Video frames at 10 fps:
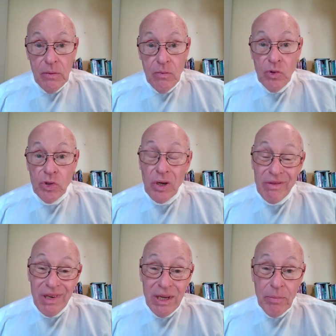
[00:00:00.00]
was not
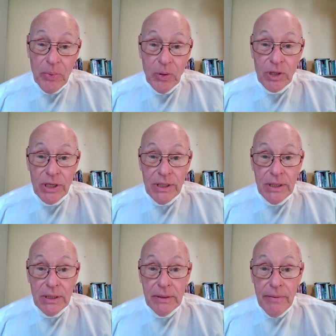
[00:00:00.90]
really
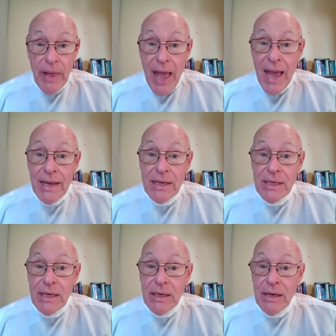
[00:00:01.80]
important, had
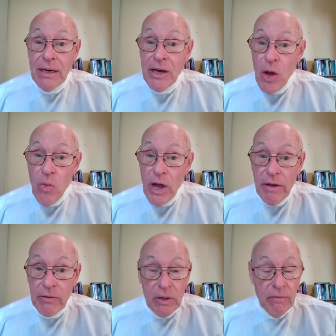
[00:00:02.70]
no way
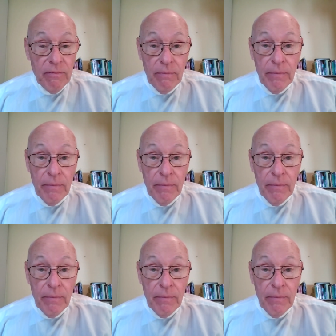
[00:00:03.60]
of conveying